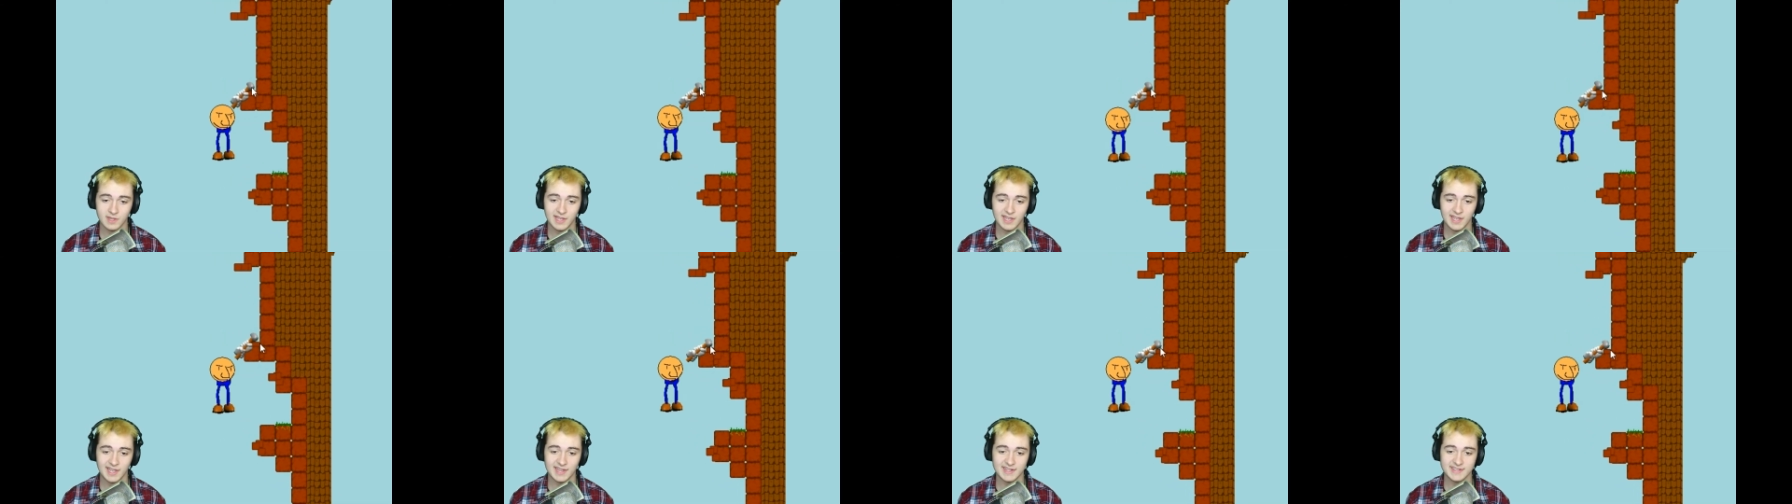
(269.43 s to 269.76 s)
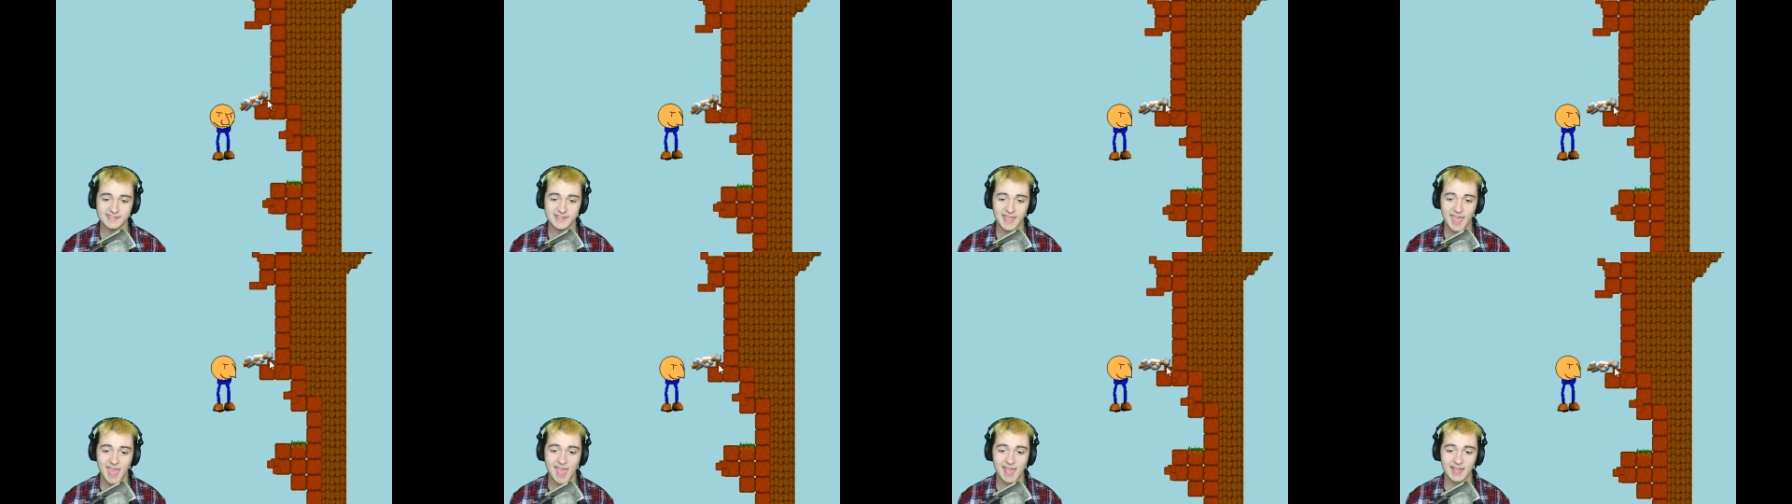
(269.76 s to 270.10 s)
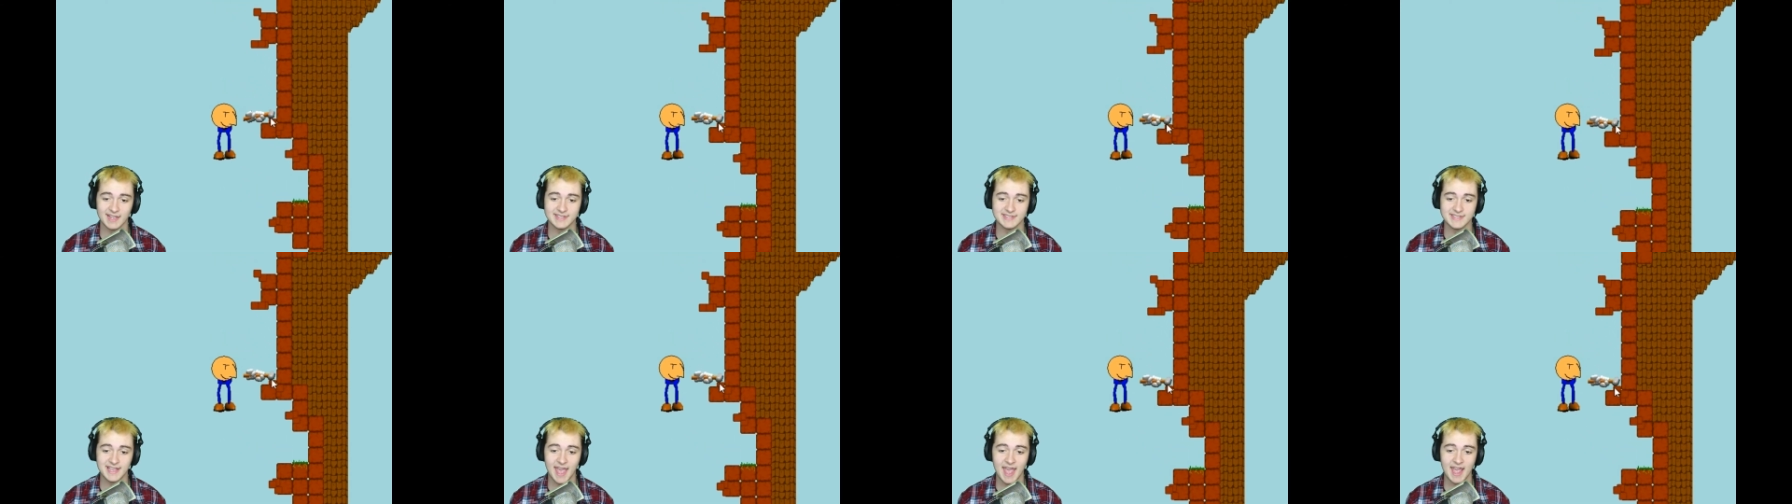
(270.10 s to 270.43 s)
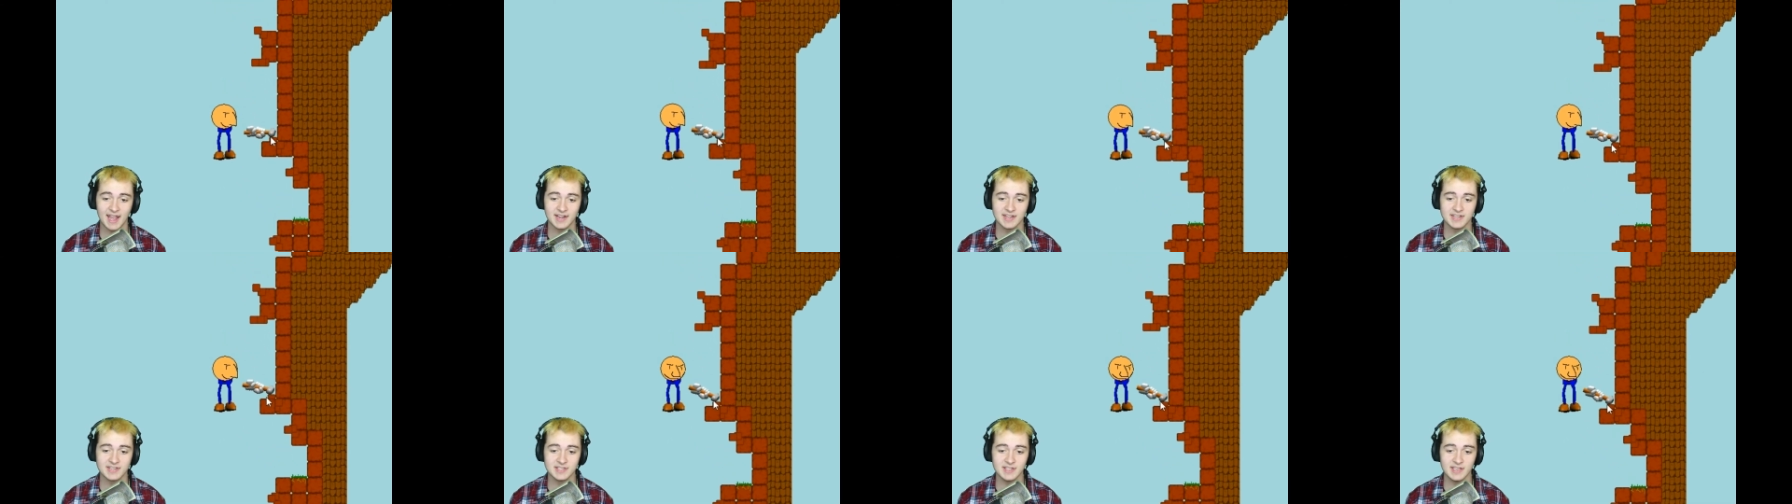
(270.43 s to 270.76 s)
It's
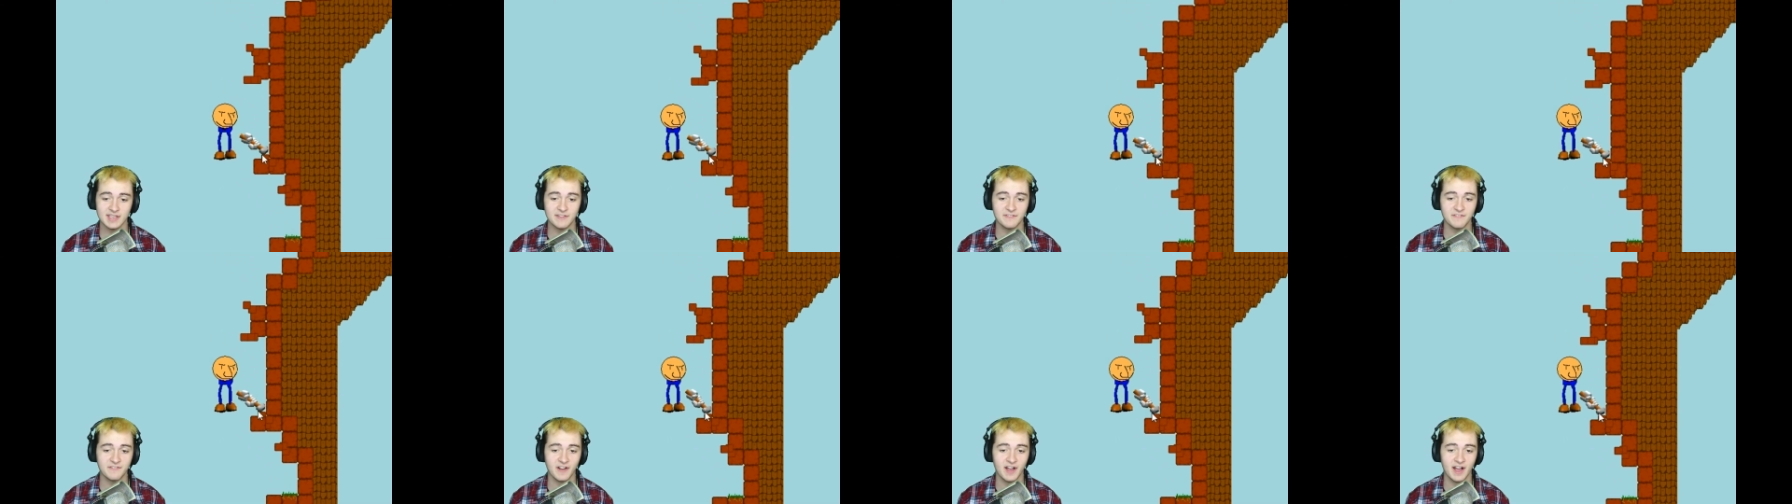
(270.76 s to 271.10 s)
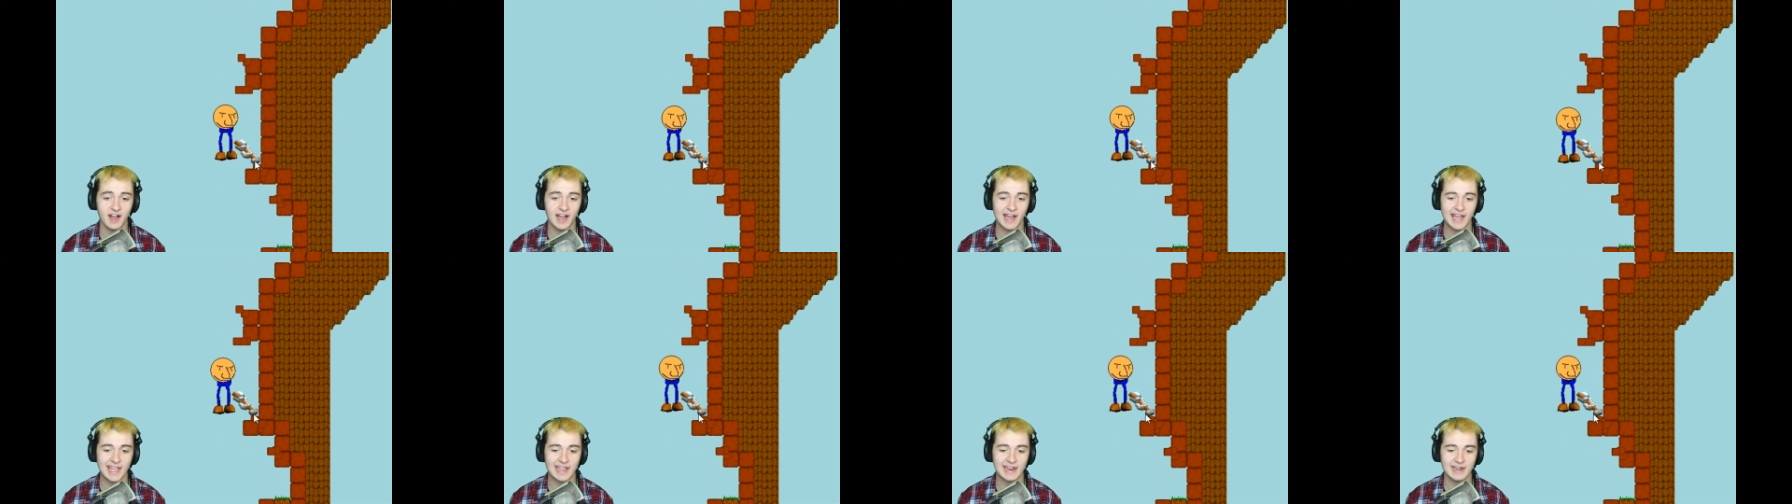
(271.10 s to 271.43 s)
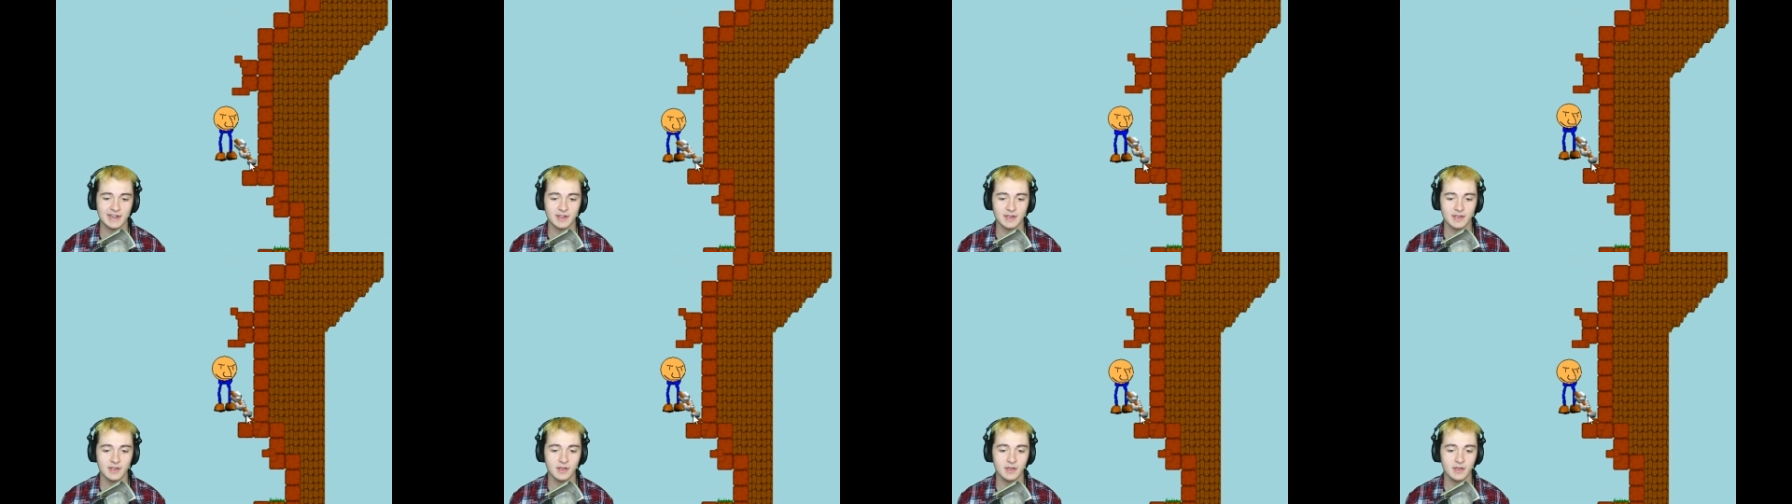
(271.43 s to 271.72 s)
exactly fine.